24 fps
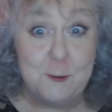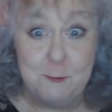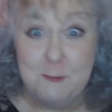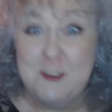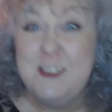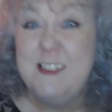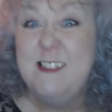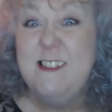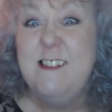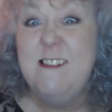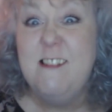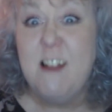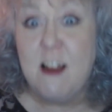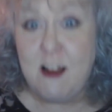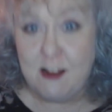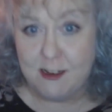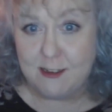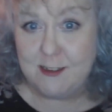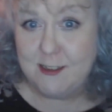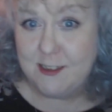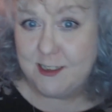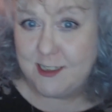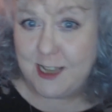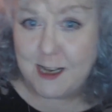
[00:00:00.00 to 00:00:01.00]
It was
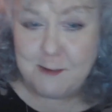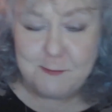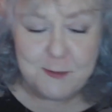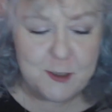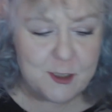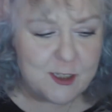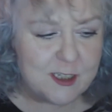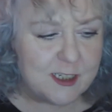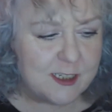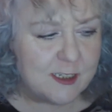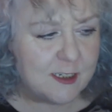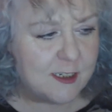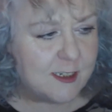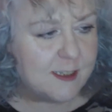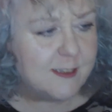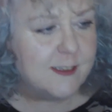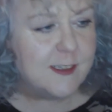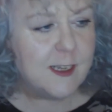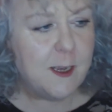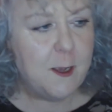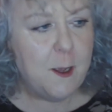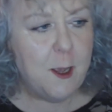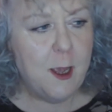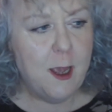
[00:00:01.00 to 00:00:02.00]
nuts, absolutely
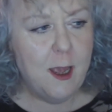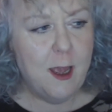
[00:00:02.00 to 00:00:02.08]
nuts.